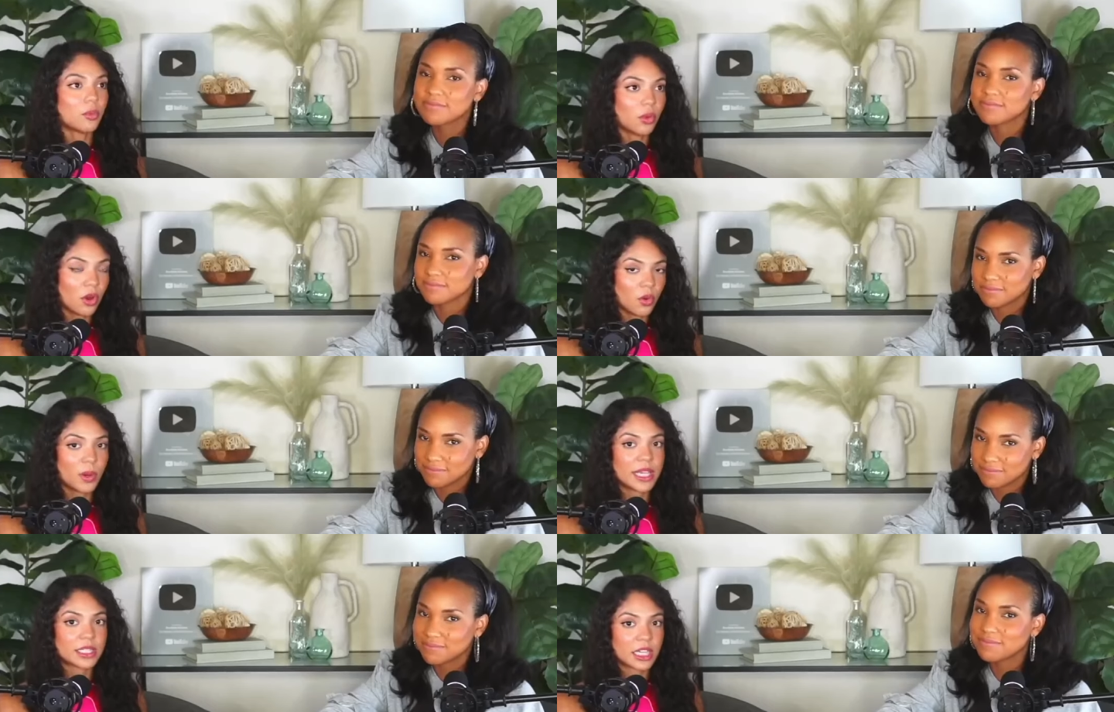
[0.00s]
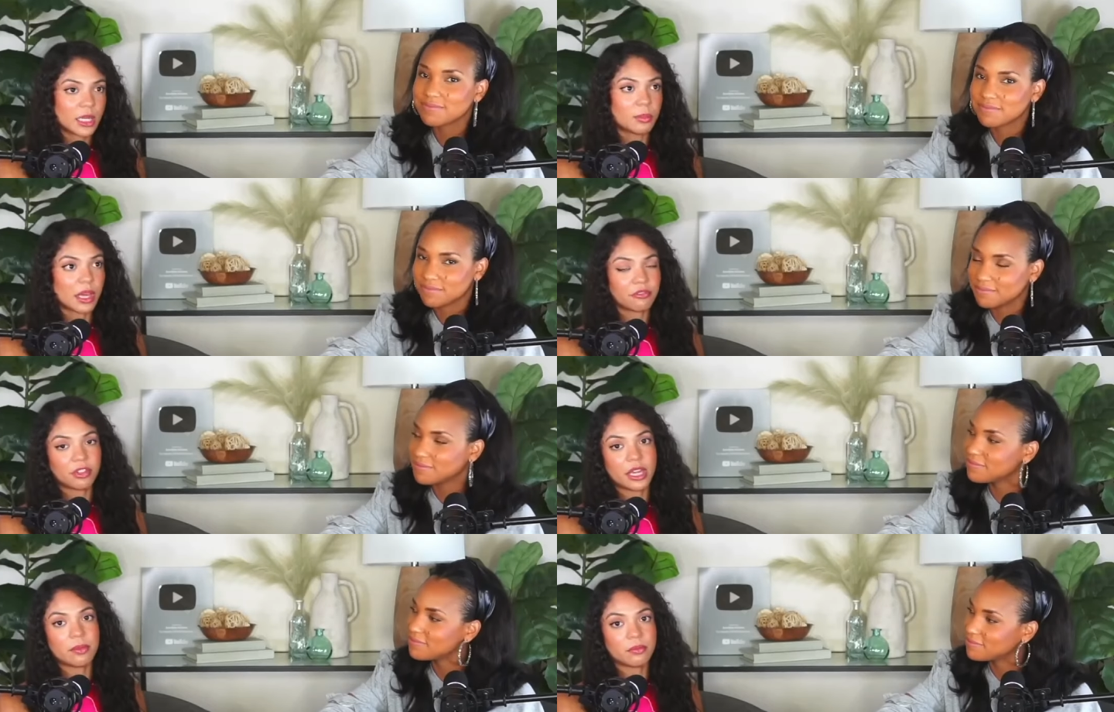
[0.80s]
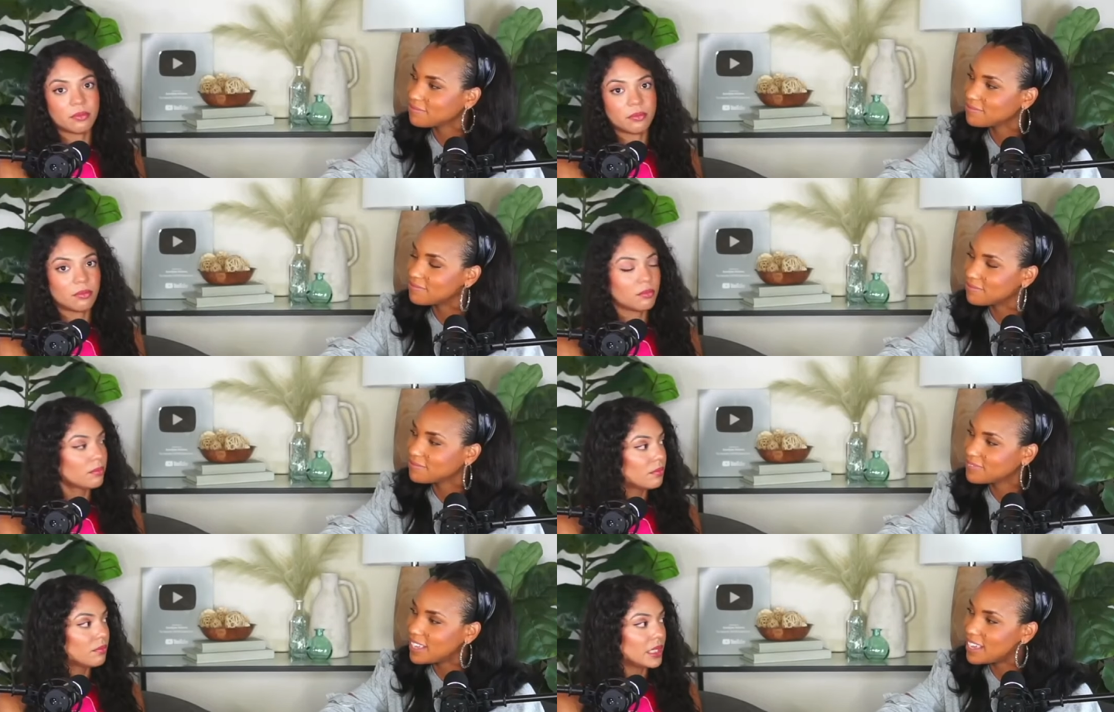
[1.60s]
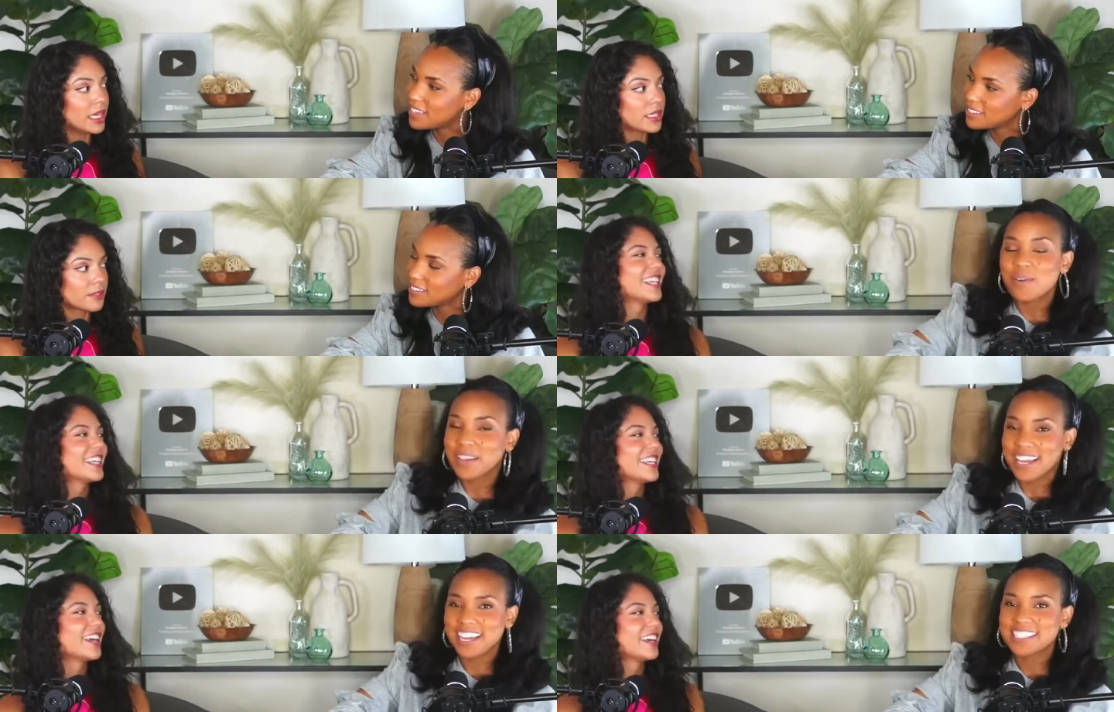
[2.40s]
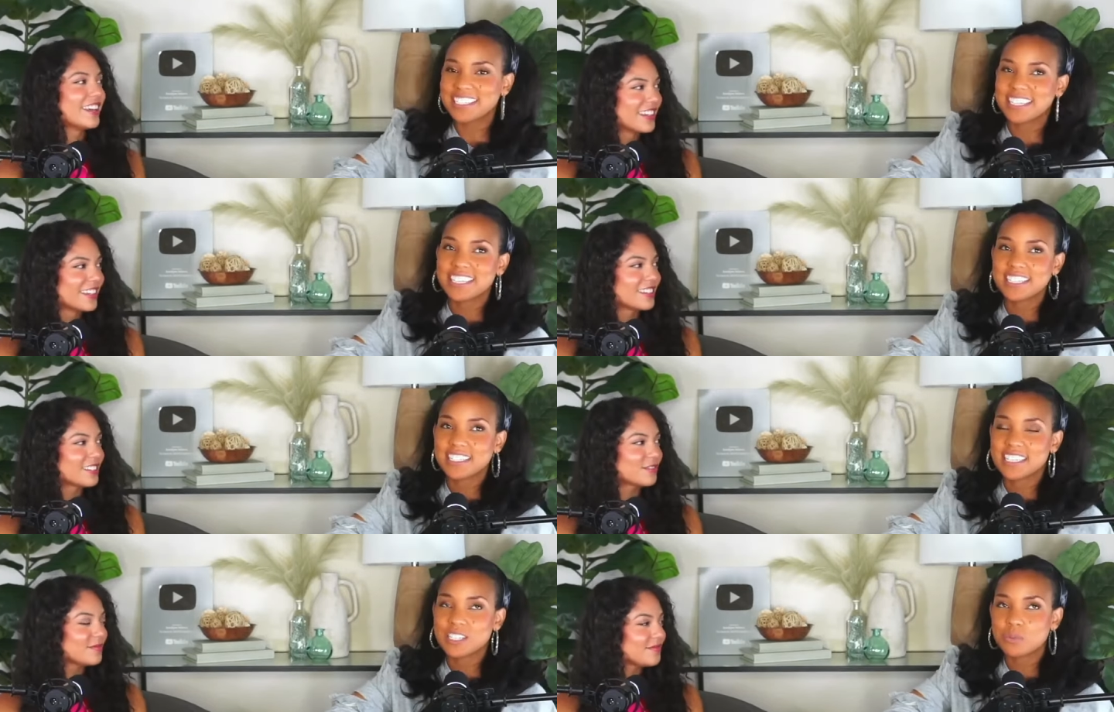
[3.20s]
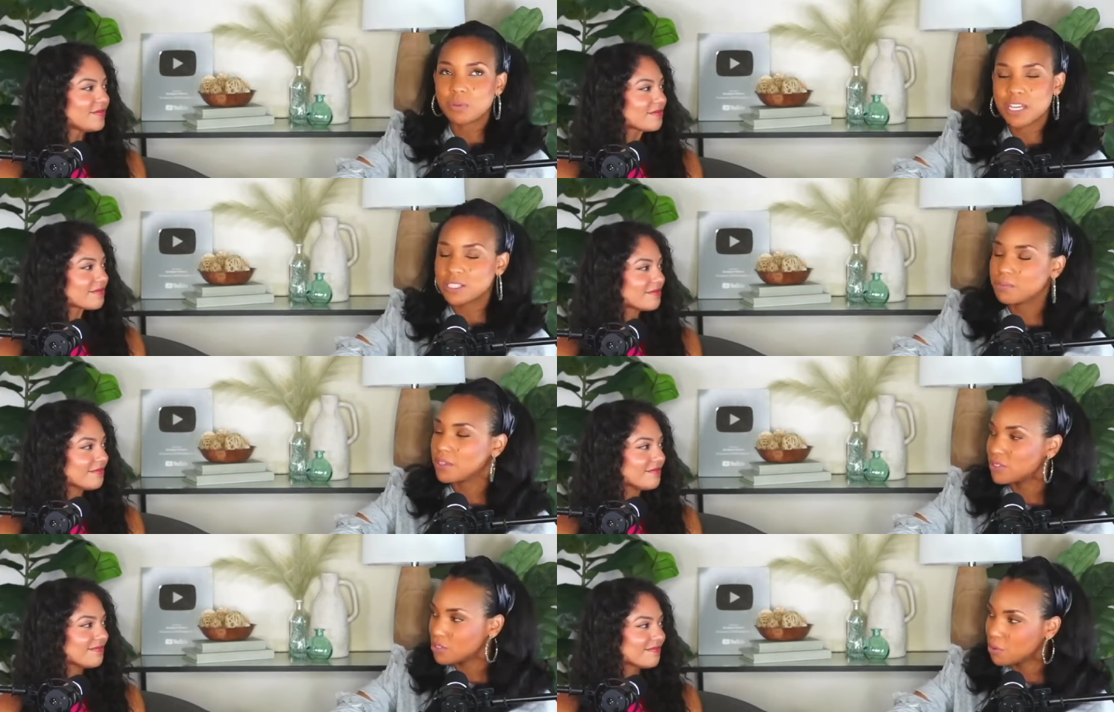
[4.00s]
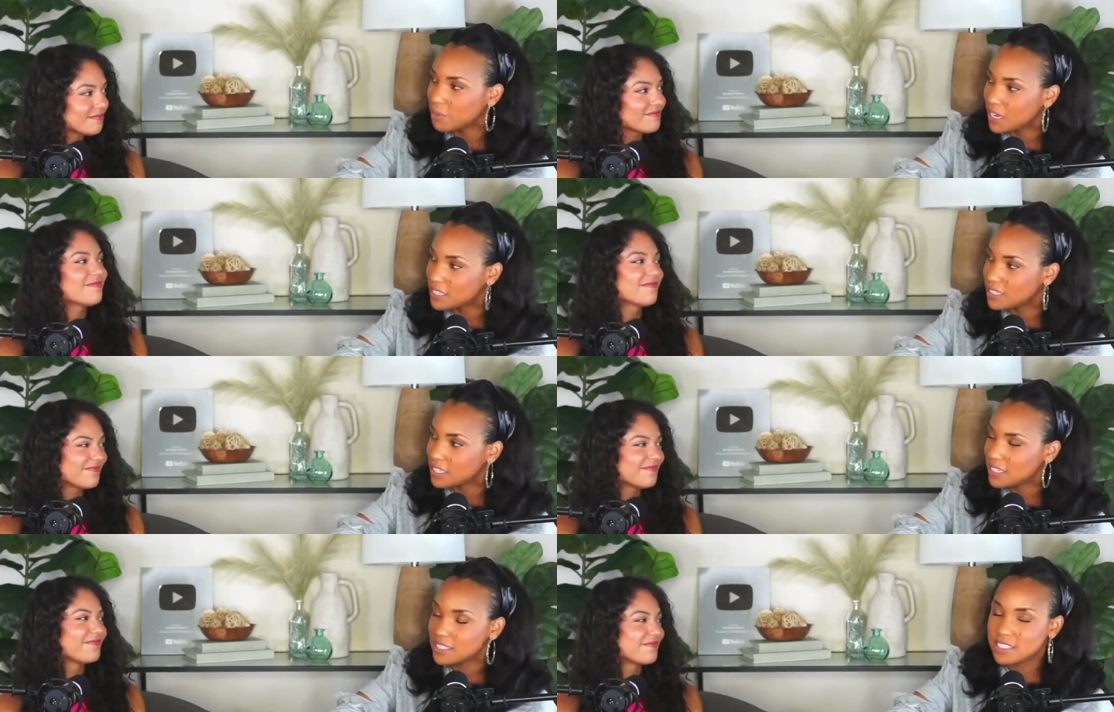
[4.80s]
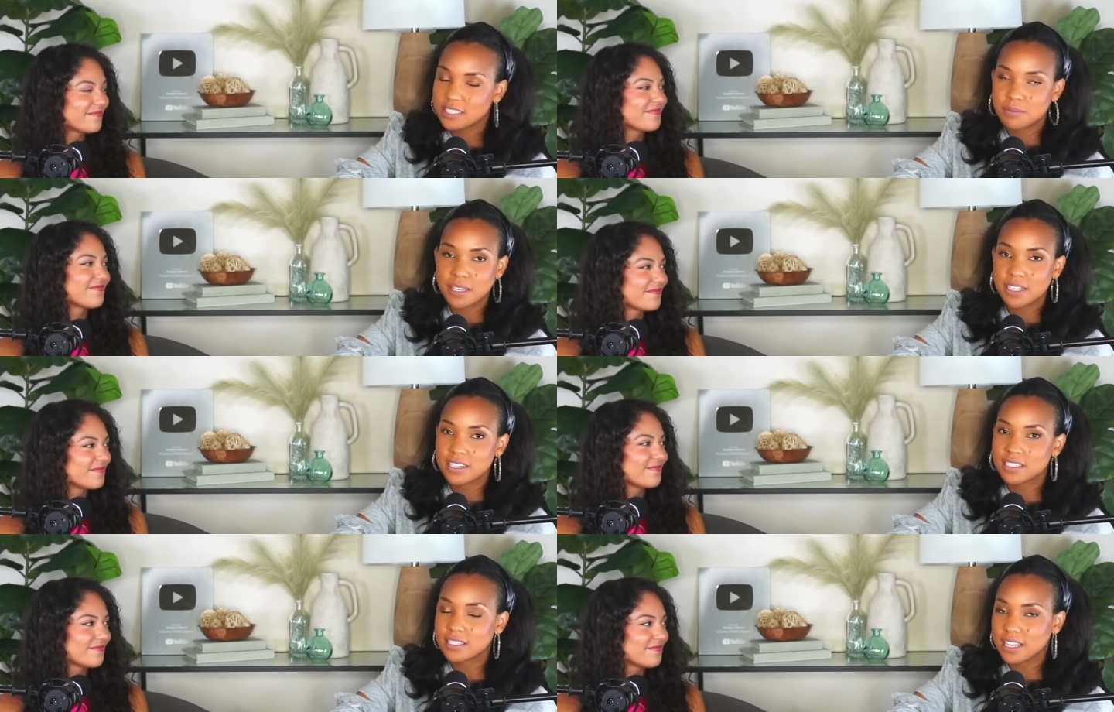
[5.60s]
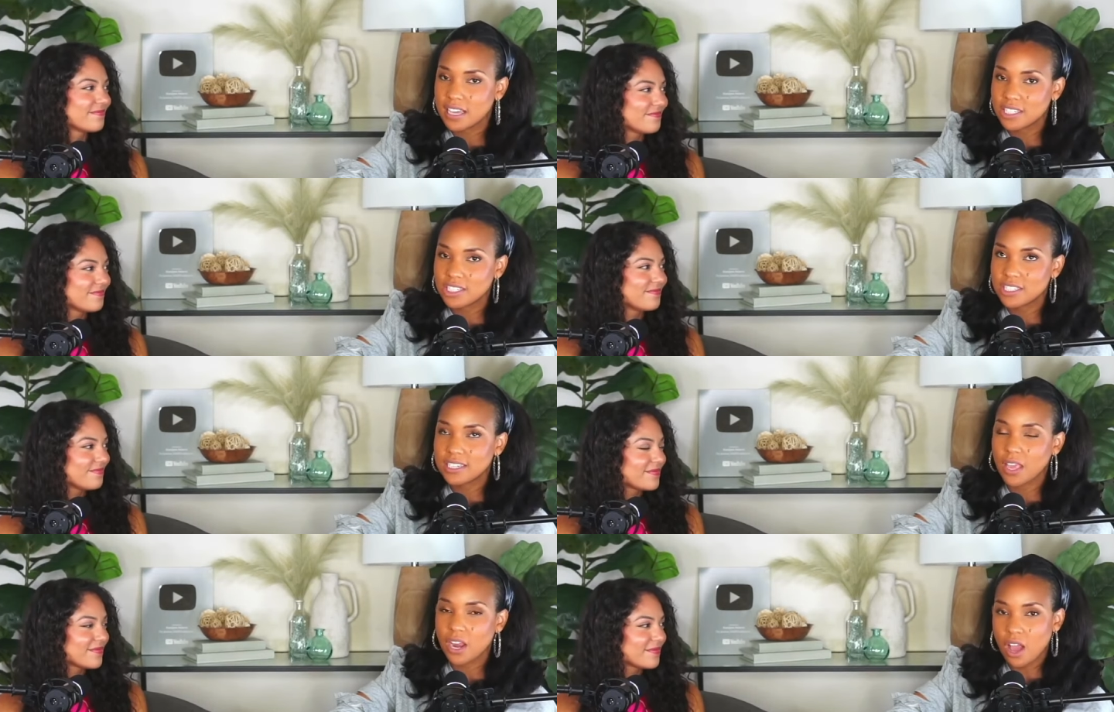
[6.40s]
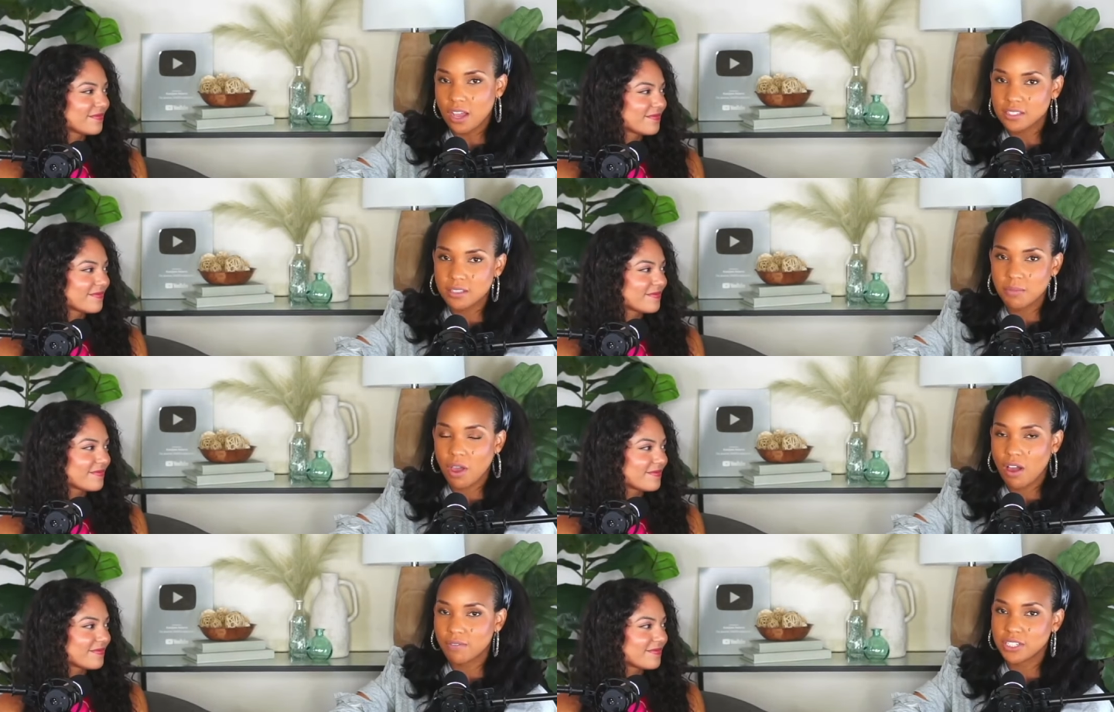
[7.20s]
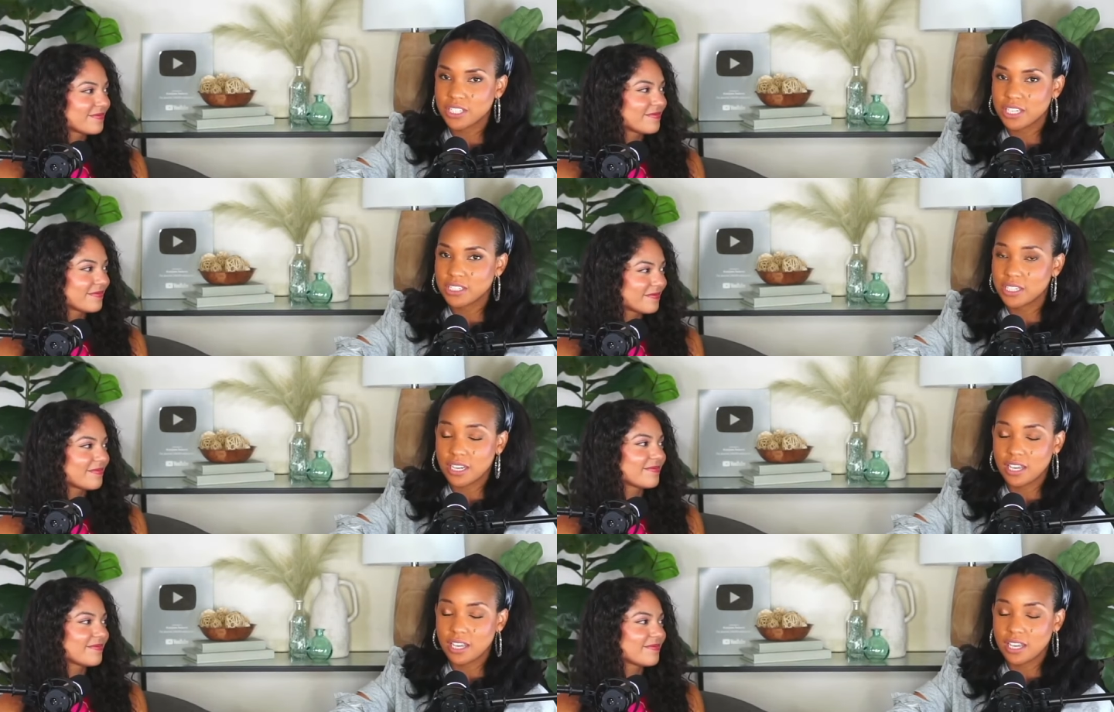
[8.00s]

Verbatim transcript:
Speaker 1: will always keep that flame yeah. lit
Speaker 2: my gosh, this has blessed me so much. This has been such an awesome conversation.